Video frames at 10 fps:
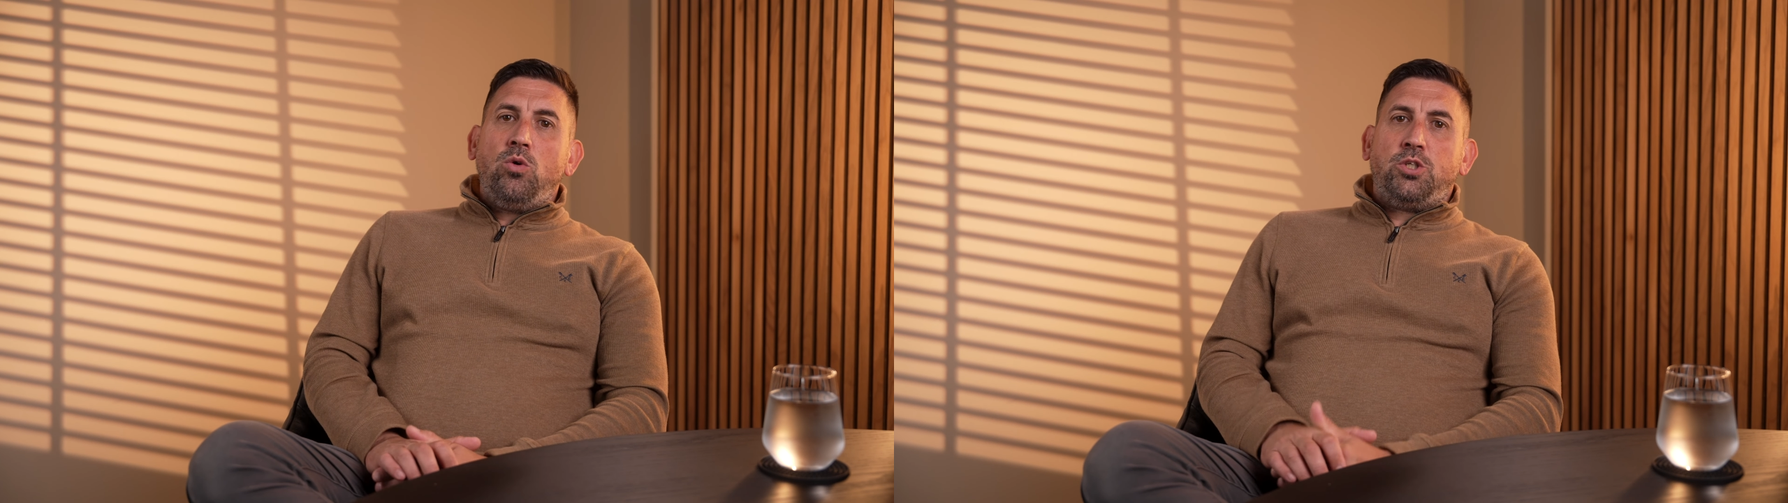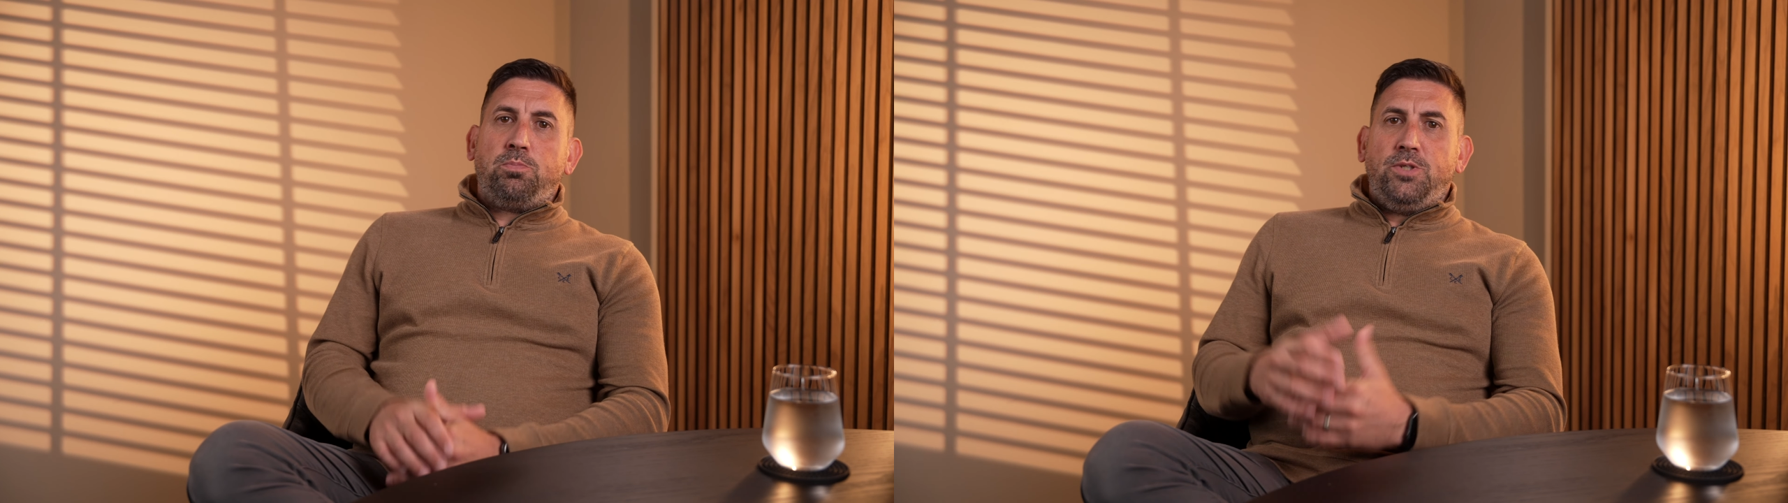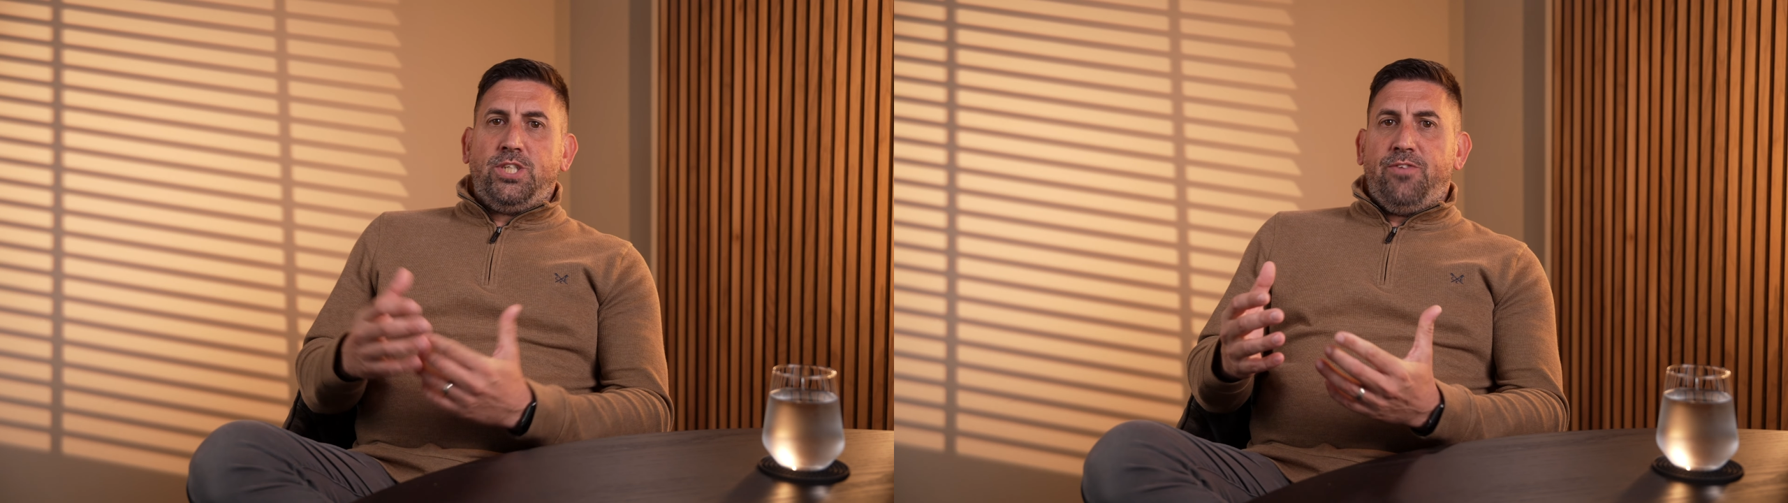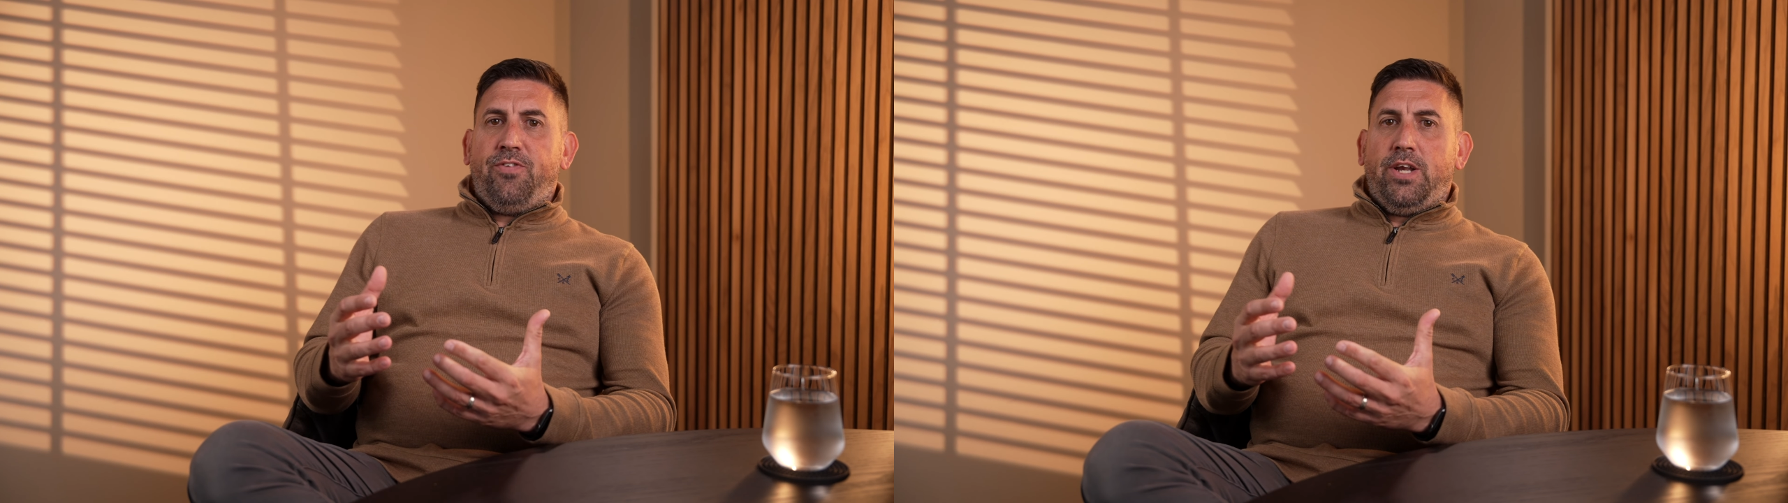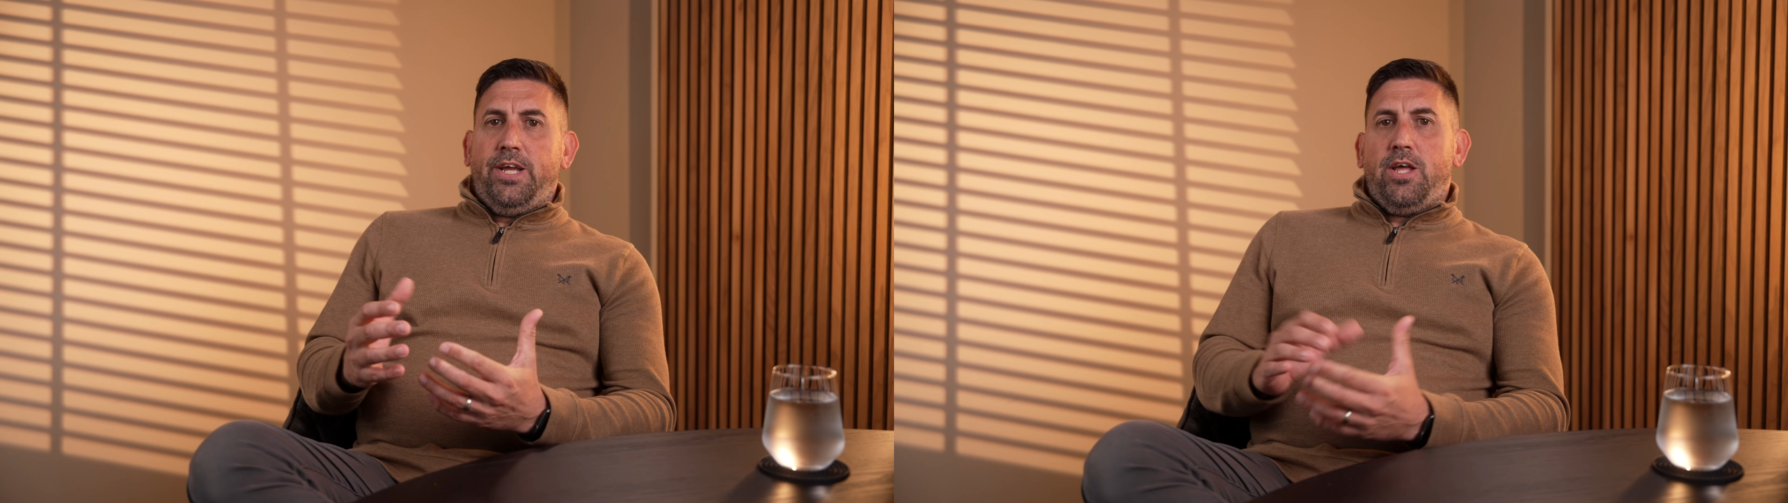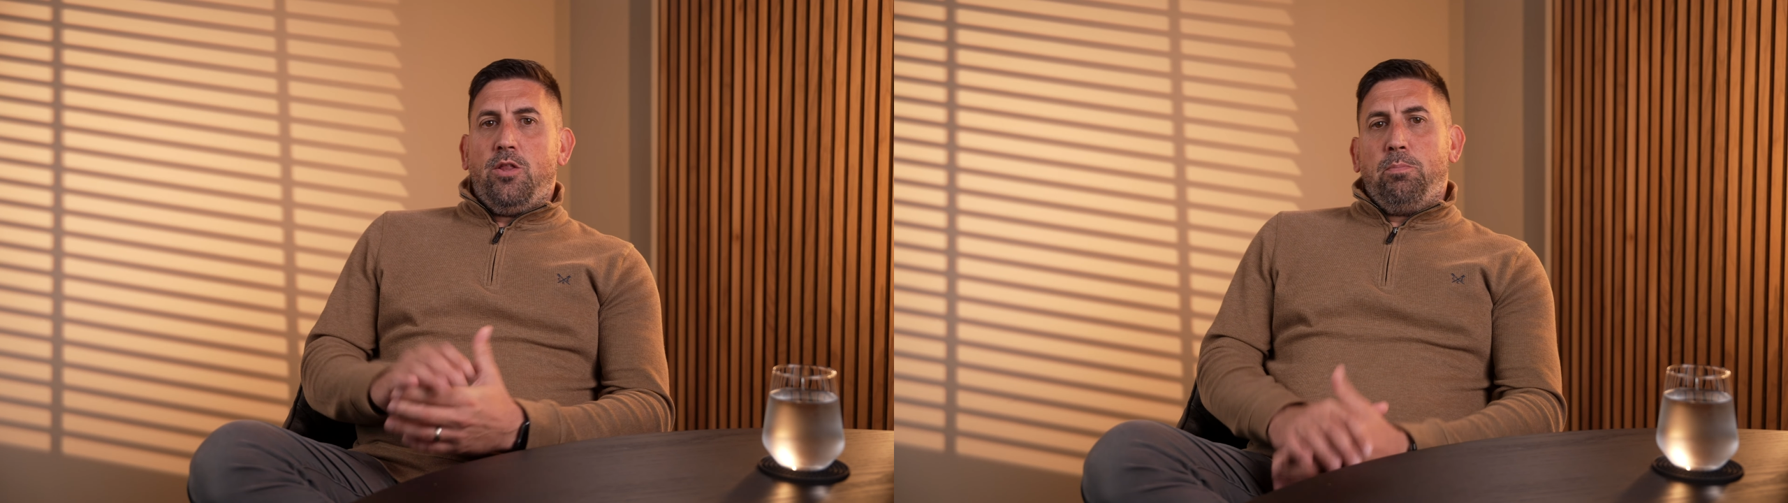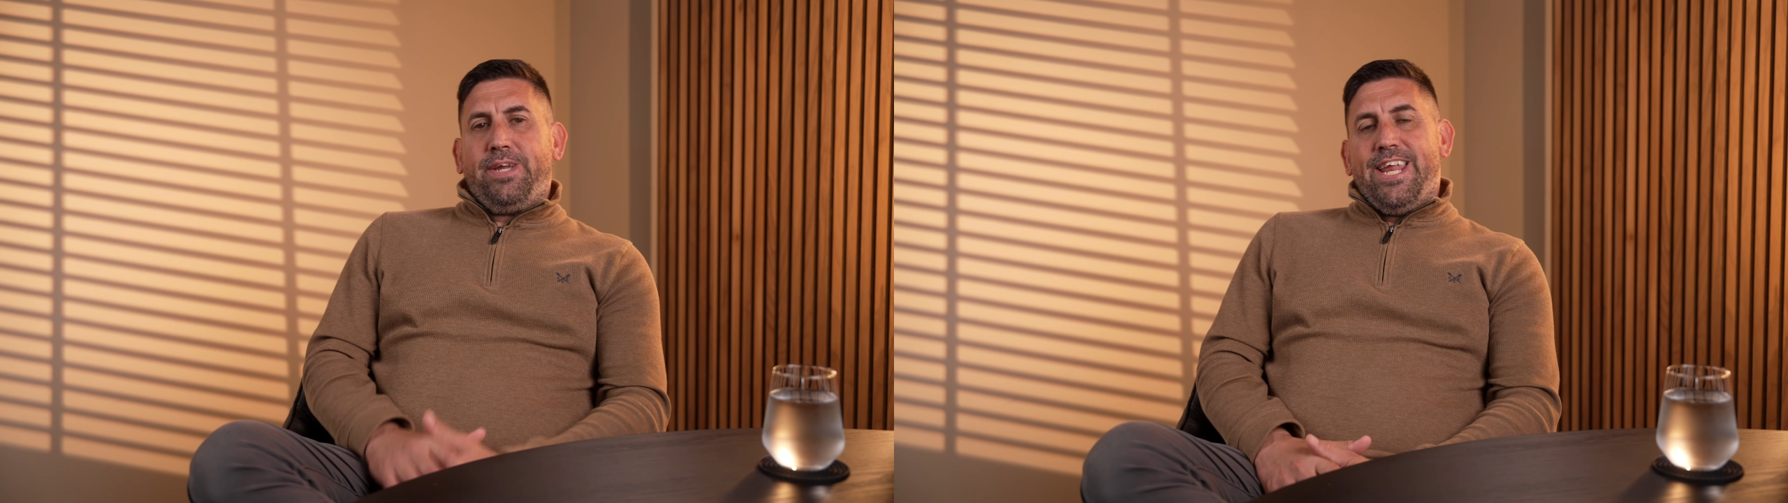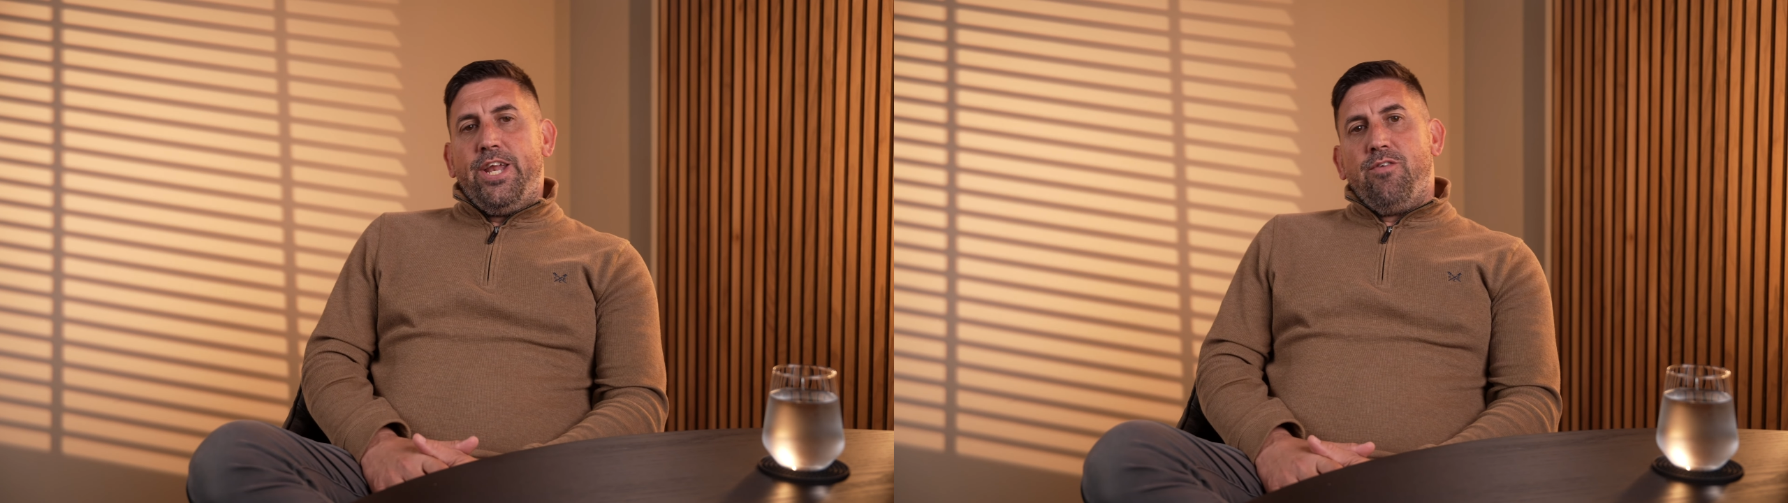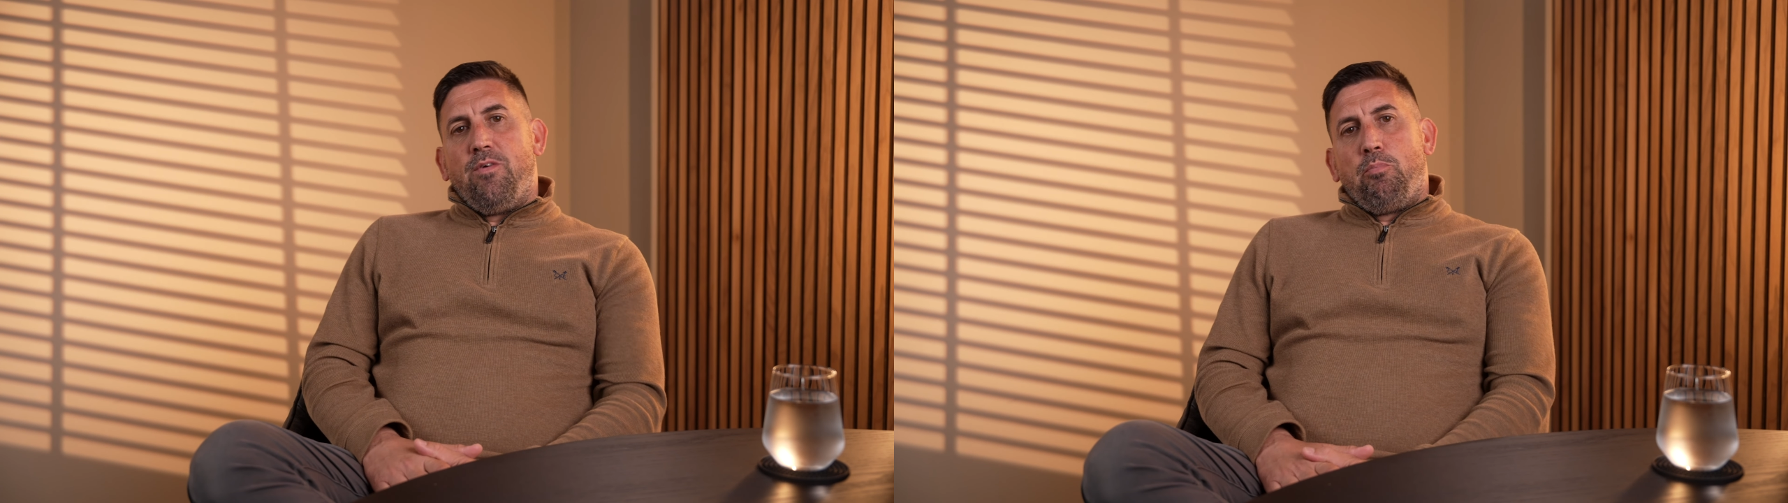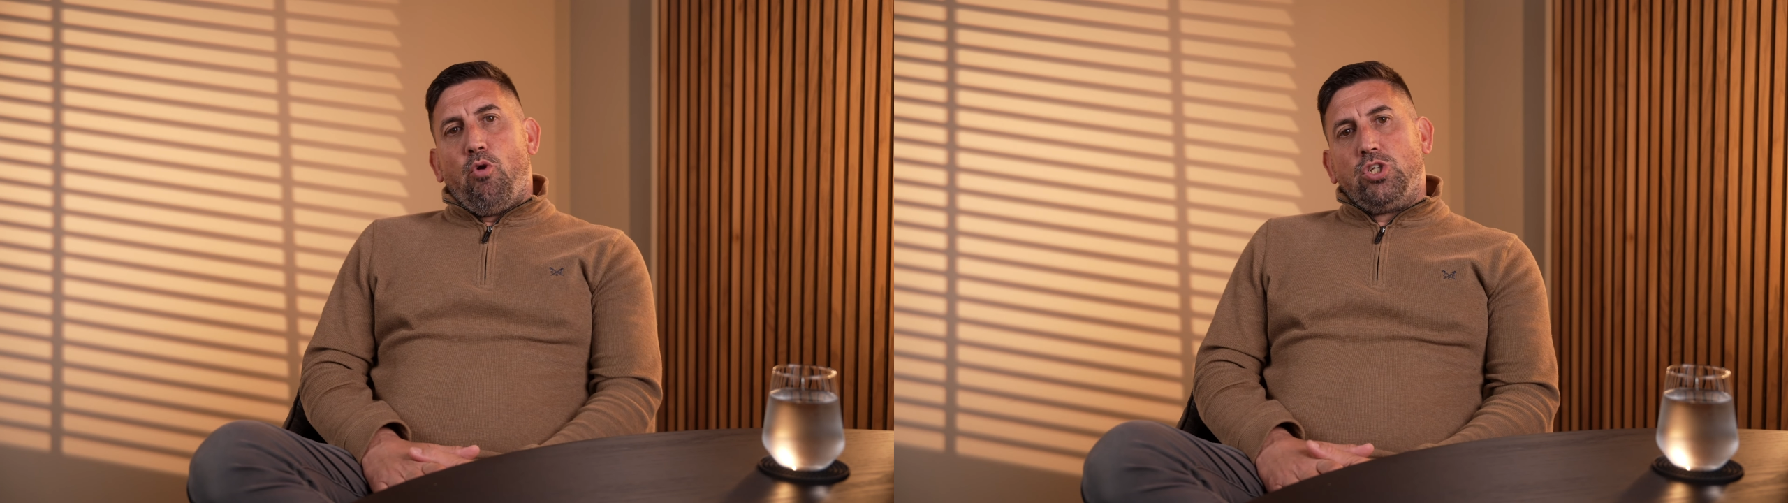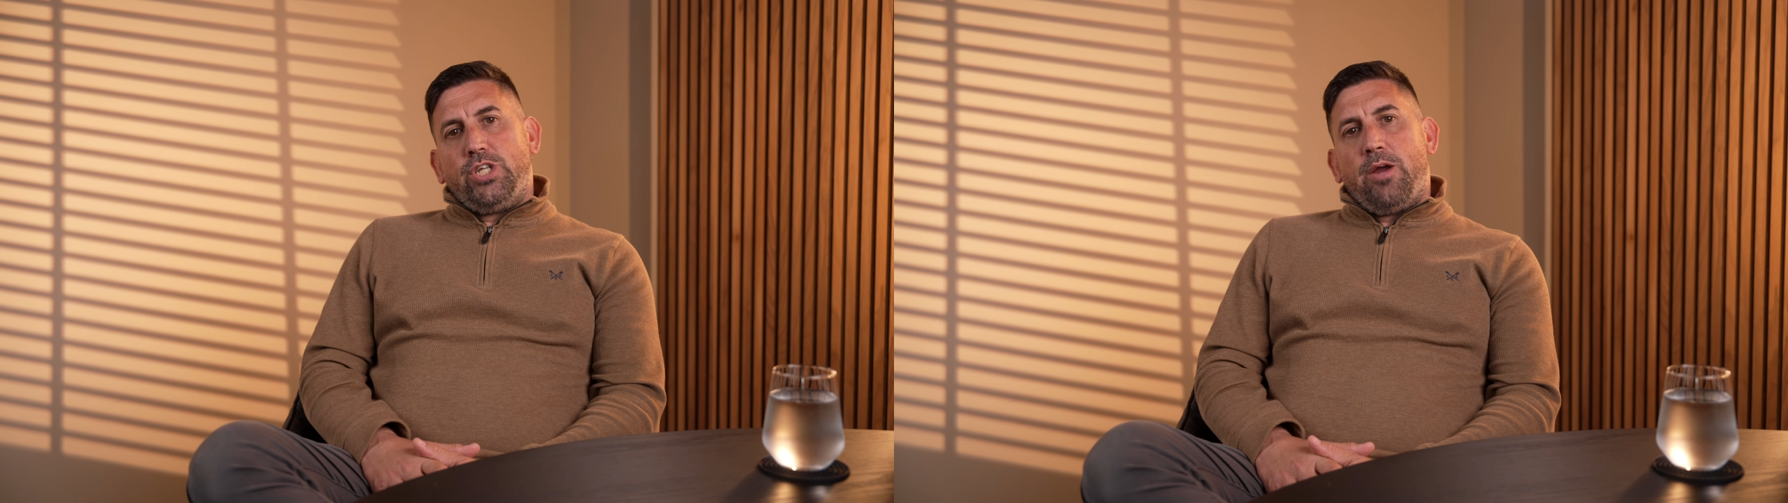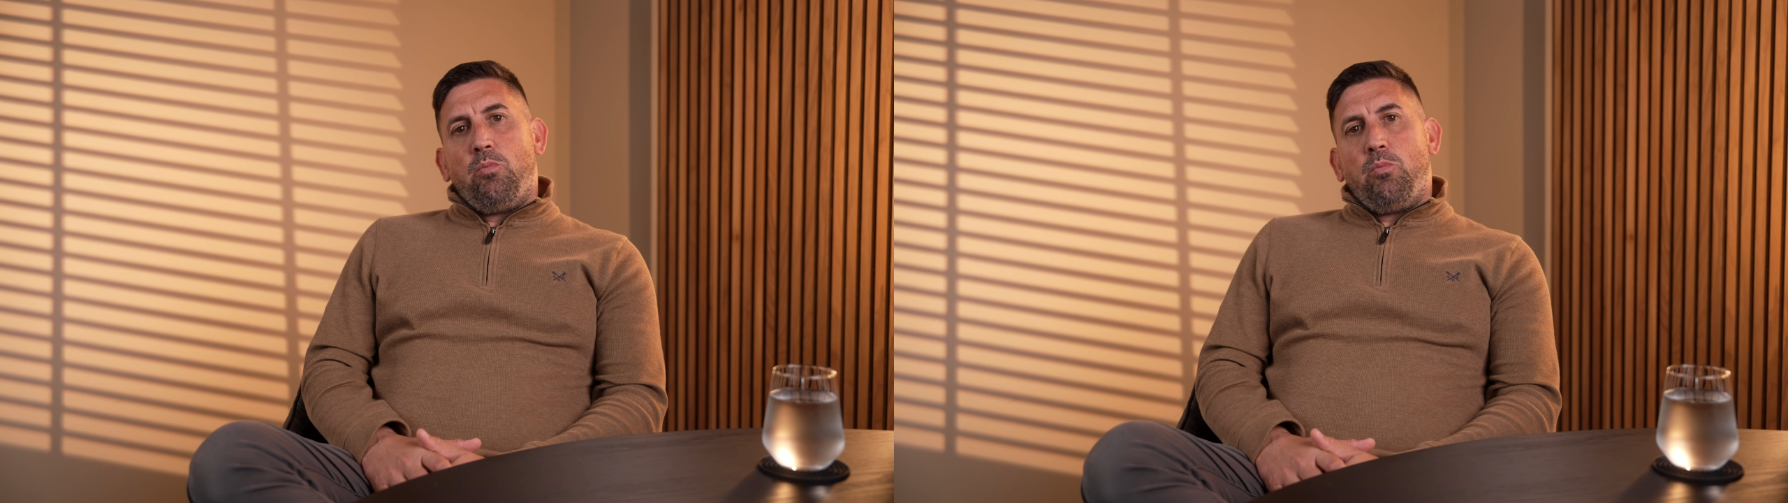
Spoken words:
specifically at the beginning of a project